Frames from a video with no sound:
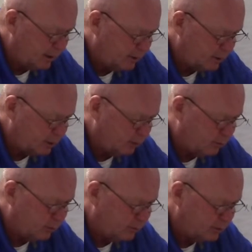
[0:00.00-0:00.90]
The
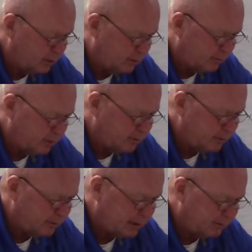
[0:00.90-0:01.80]
total general purpose
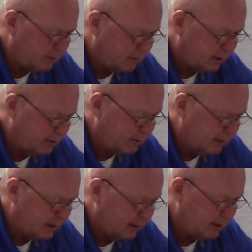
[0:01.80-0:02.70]
receptacle load
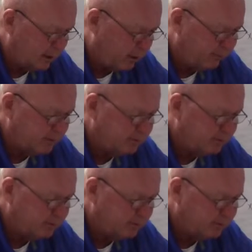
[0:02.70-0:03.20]
in an office